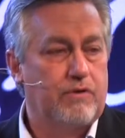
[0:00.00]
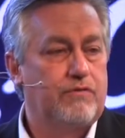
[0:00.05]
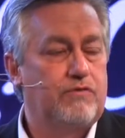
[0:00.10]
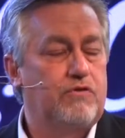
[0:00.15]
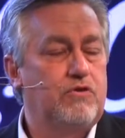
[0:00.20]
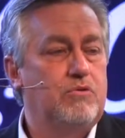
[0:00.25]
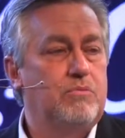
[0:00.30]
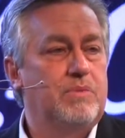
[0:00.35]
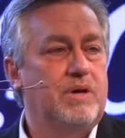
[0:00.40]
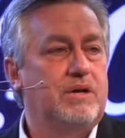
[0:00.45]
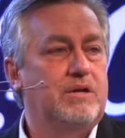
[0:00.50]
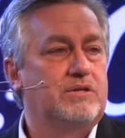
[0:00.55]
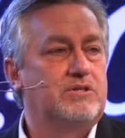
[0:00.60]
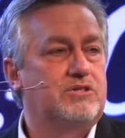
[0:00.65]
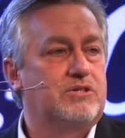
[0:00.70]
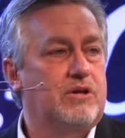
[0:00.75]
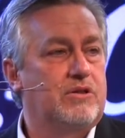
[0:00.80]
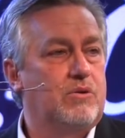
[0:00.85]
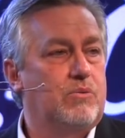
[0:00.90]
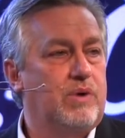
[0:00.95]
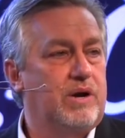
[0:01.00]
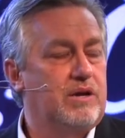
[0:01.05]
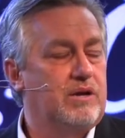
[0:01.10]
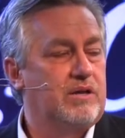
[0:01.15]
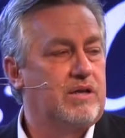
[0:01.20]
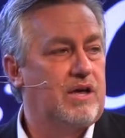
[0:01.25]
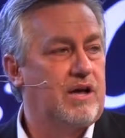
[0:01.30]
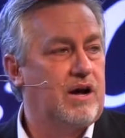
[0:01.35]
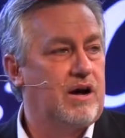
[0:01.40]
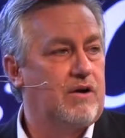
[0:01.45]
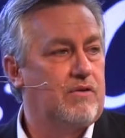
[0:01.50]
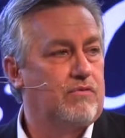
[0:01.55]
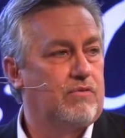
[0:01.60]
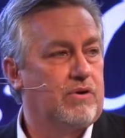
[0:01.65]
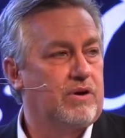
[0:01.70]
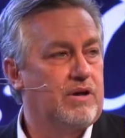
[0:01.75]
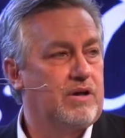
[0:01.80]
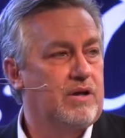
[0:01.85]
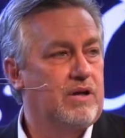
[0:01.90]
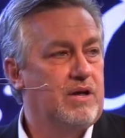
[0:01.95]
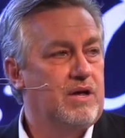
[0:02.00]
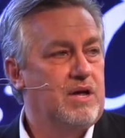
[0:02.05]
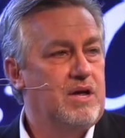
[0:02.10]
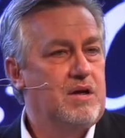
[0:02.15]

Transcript: a few minutes on the way to Calvary,